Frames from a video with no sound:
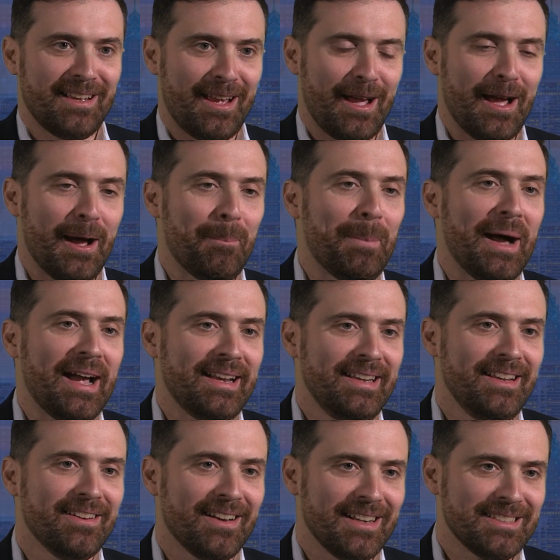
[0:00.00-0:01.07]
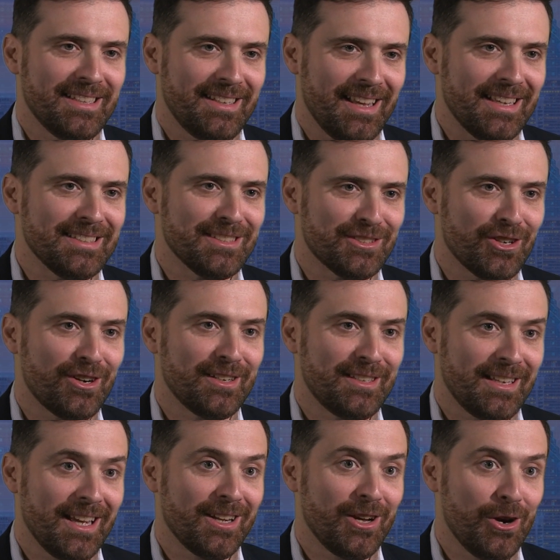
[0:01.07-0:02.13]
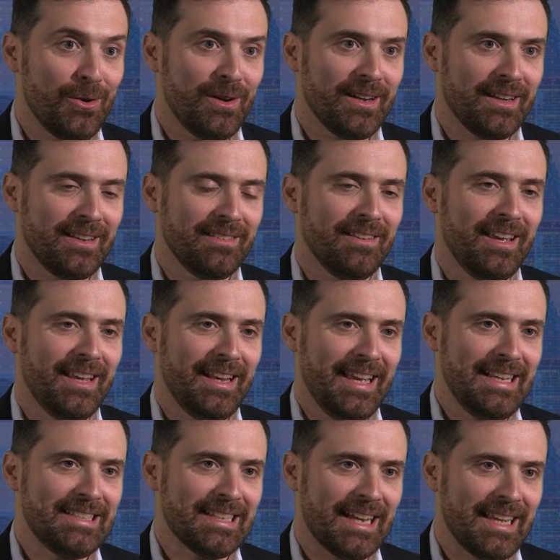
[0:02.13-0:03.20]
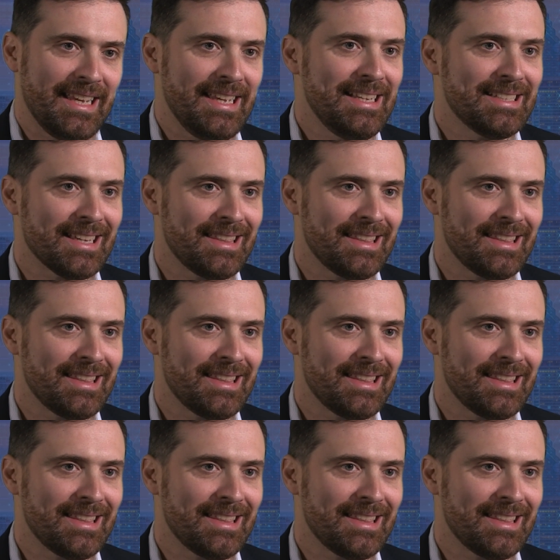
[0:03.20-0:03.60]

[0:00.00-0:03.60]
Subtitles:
a pioneer as it started to get going in HIEs.